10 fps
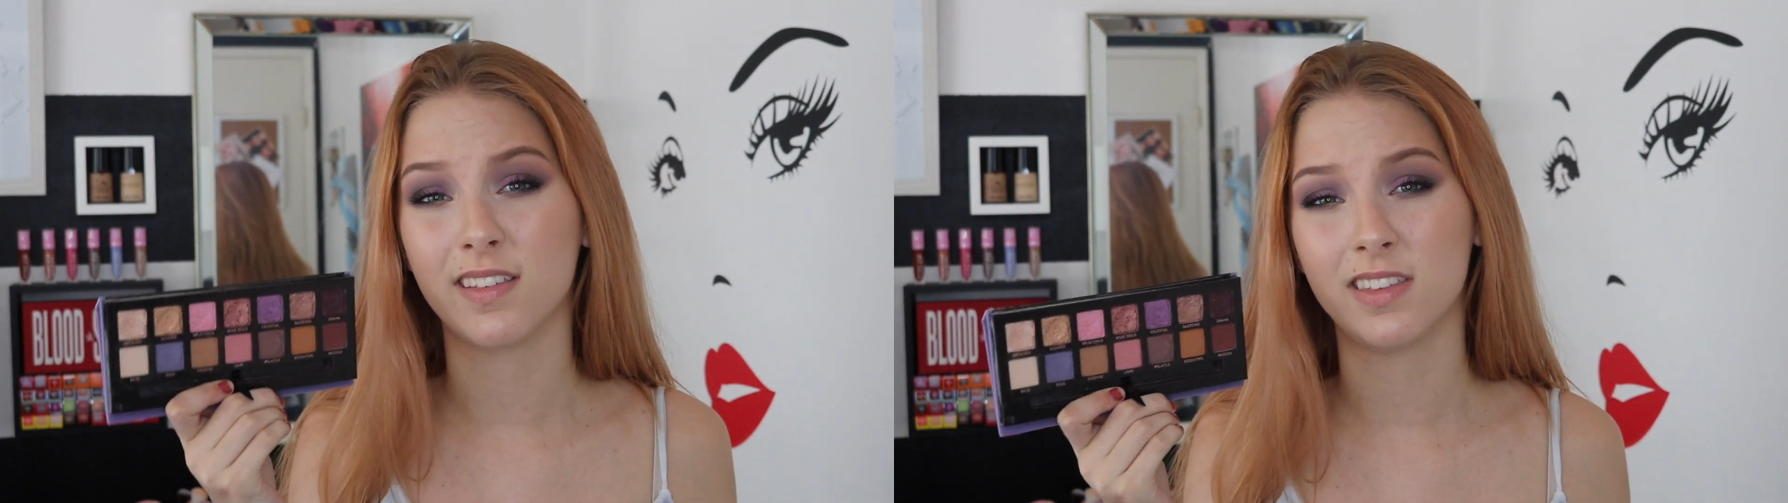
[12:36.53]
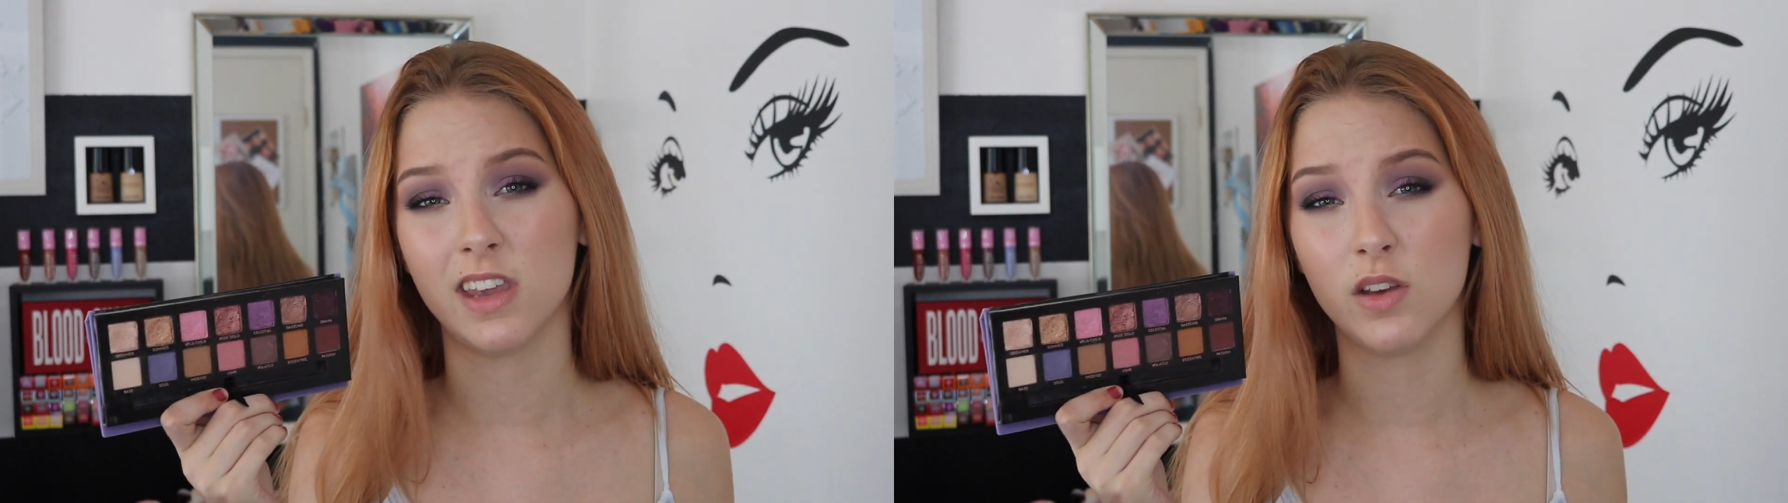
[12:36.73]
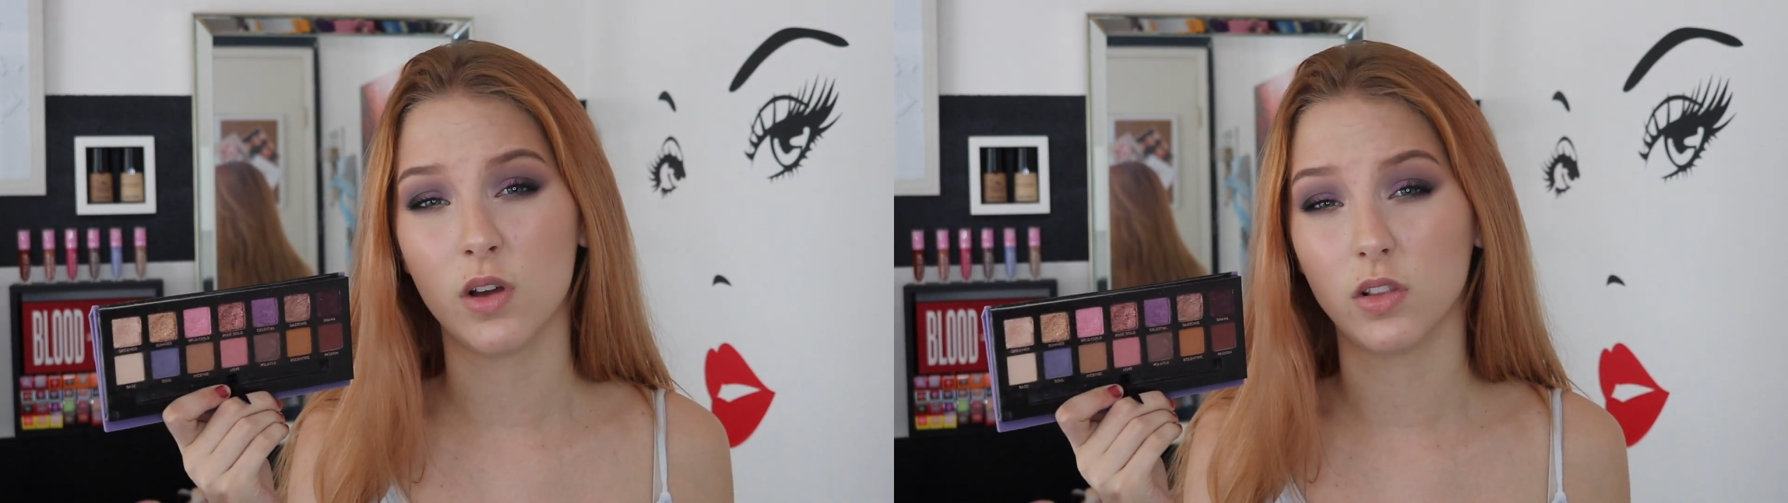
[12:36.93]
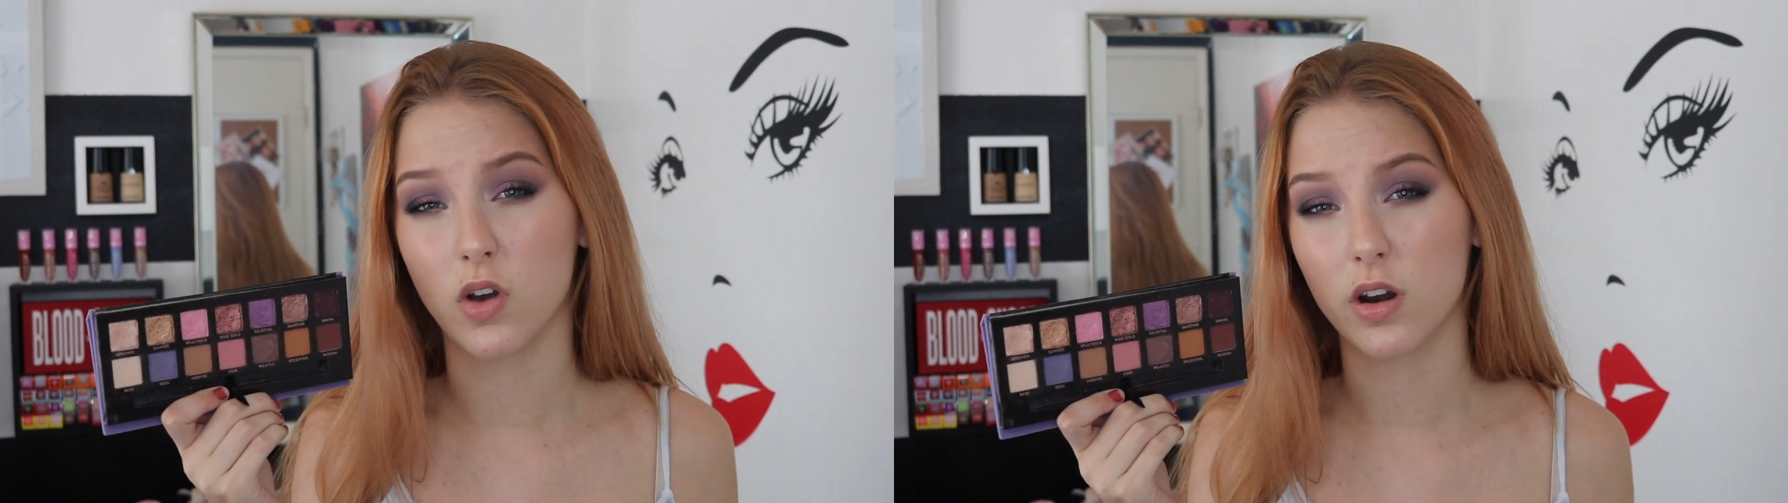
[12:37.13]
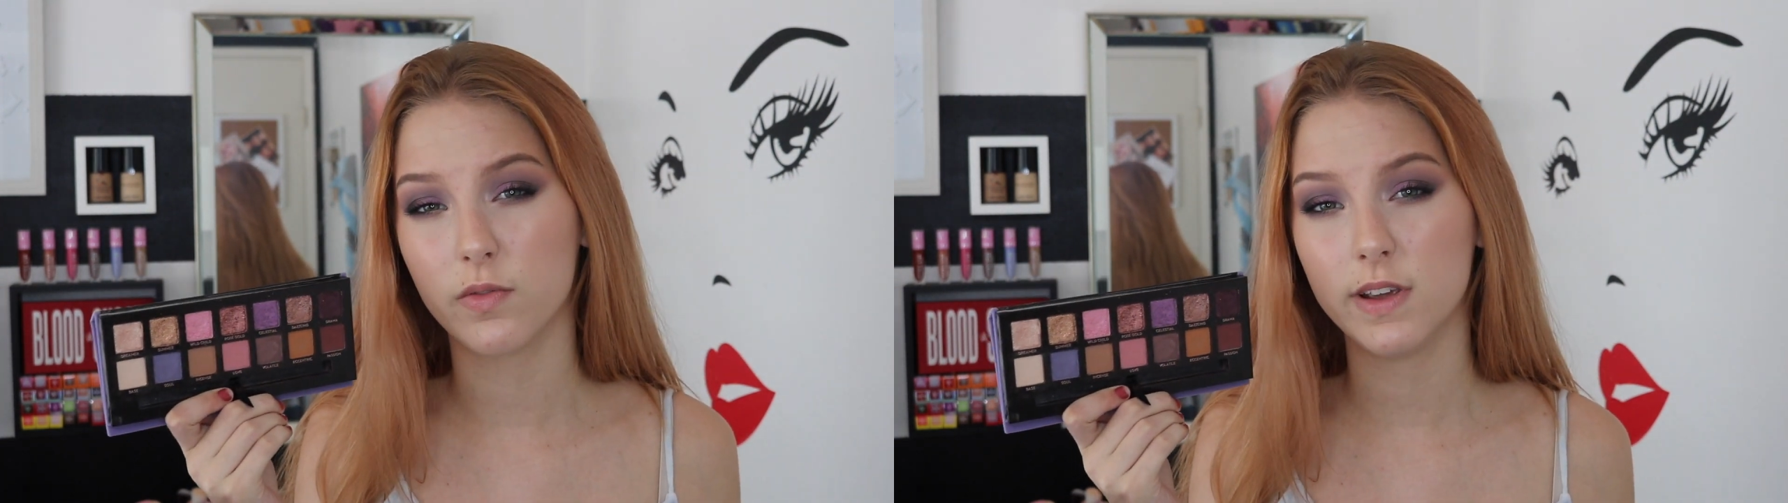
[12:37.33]
seen a
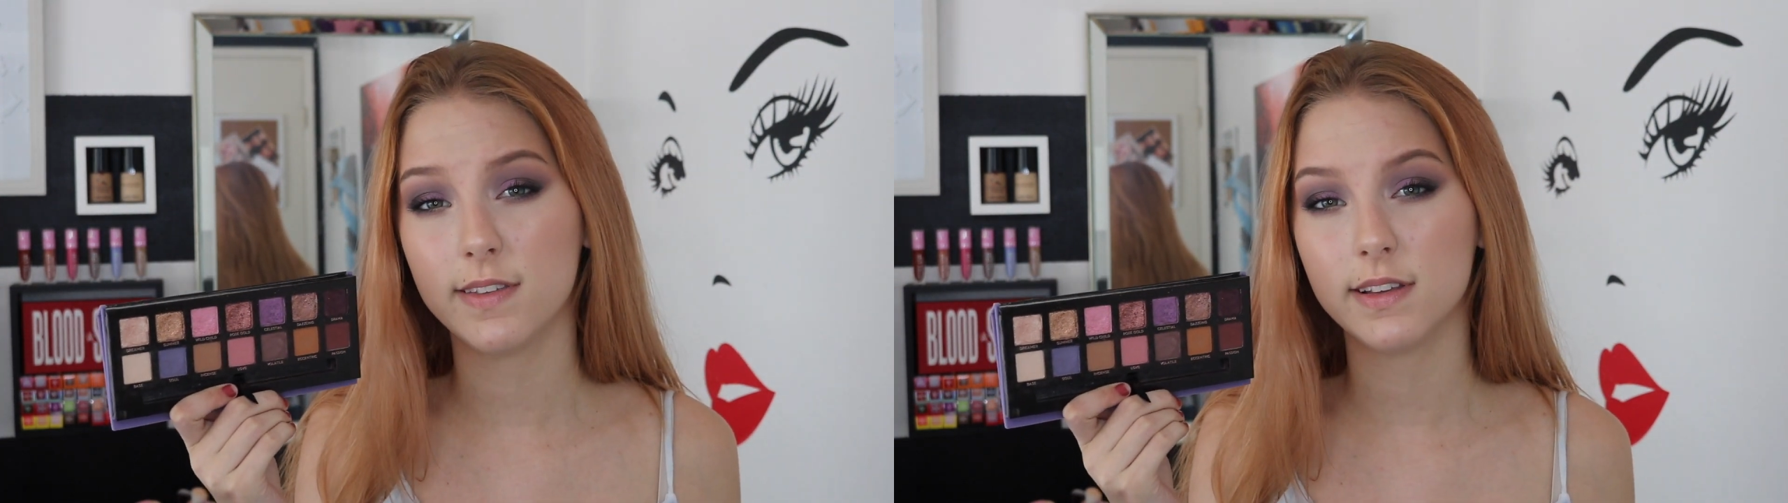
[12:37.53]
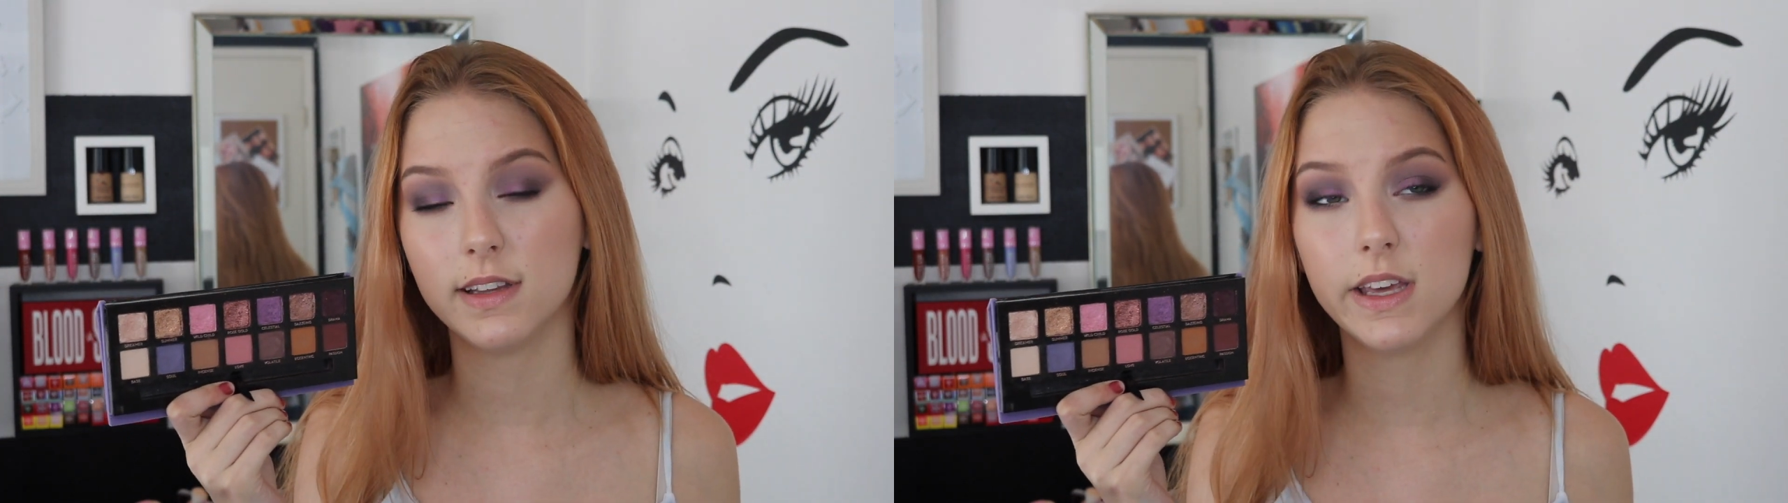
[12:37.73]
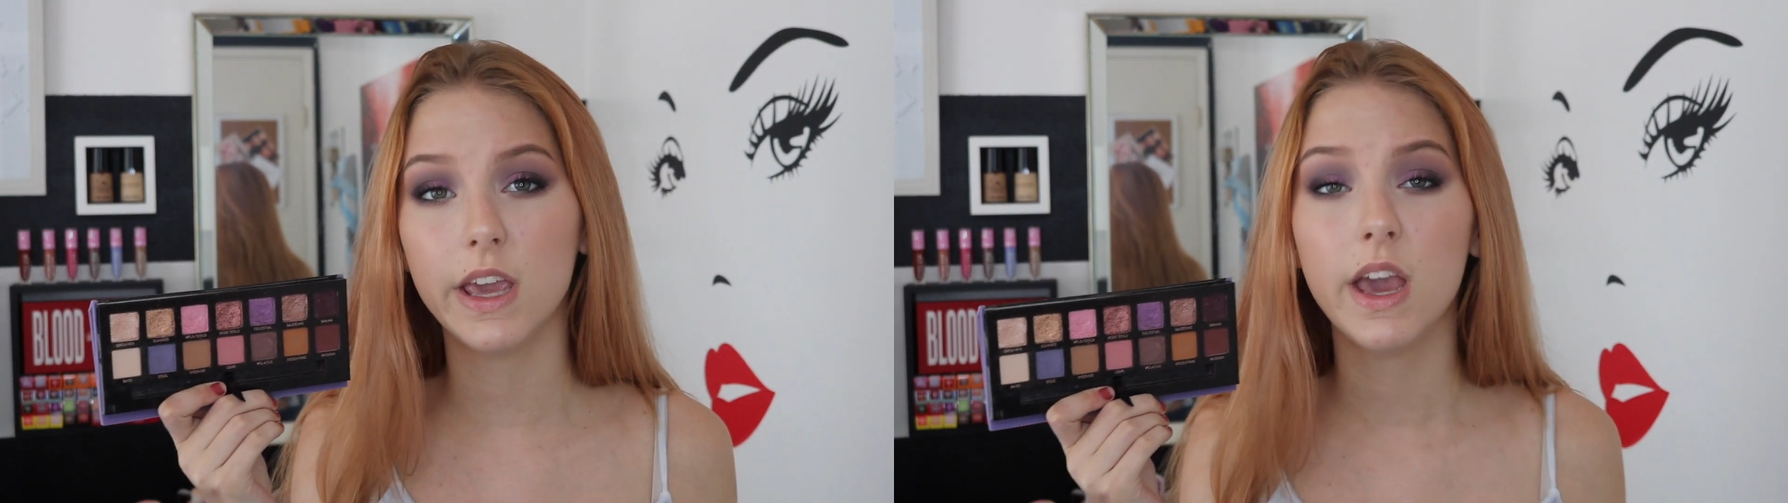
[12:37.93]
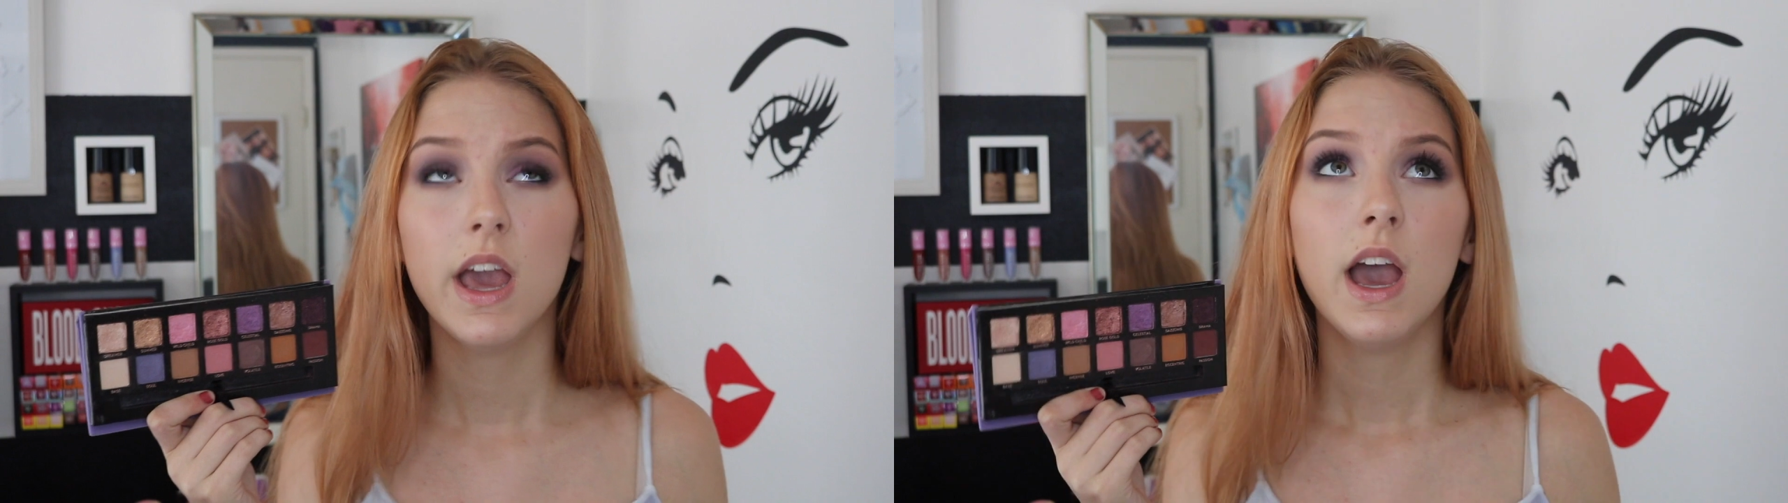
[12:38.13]
lot of recently.